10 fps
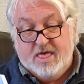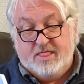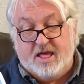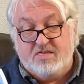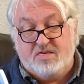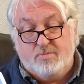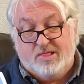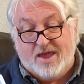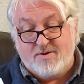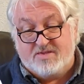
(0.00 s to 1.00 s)
that
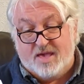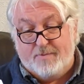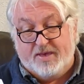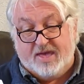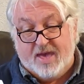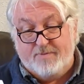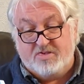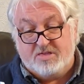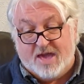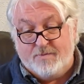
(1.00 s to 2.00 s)
similarity became
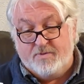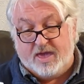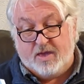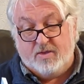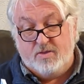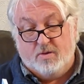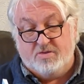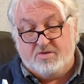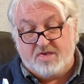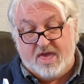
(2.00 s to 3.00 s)
astounding, not
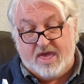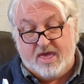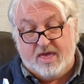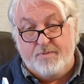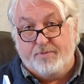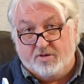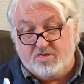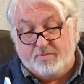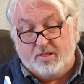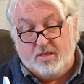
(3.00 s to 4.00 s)
to say
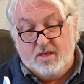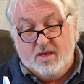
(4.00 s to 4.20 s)
impossible,